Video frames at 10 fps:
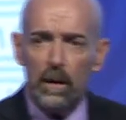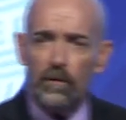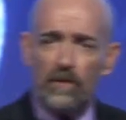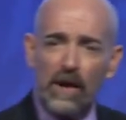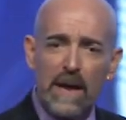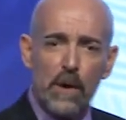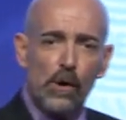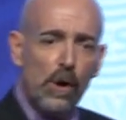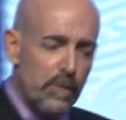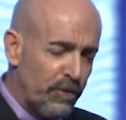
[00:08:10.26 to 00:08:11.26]
Teacher gave me a
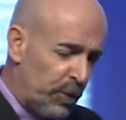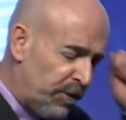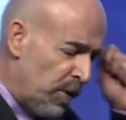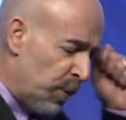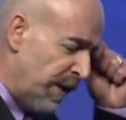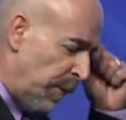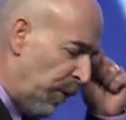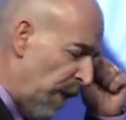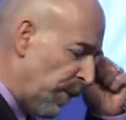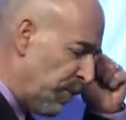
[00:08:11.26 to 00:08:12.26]
call, Mr. Rizzo, we have a
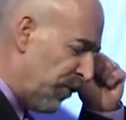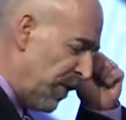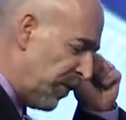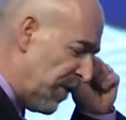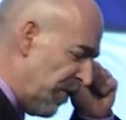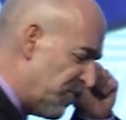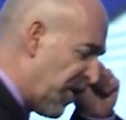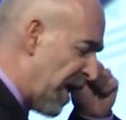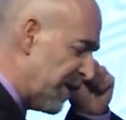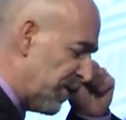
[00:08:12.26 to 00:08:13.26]
problem. Your son thinks he's
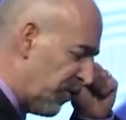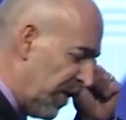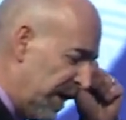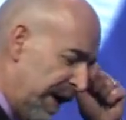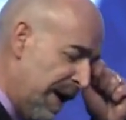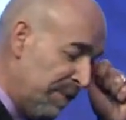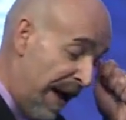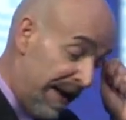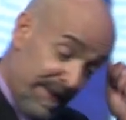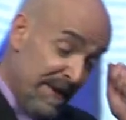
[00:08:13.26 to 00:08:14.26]
Jack Nicholson. And I'm
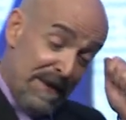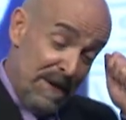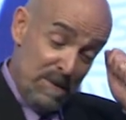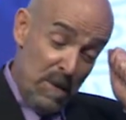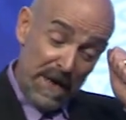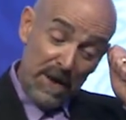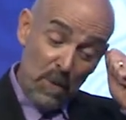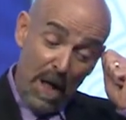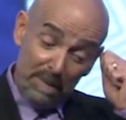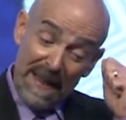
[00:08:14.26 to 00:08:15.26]
like, what do you
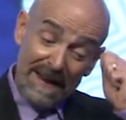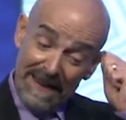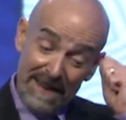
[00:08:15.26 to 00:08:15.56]
want me to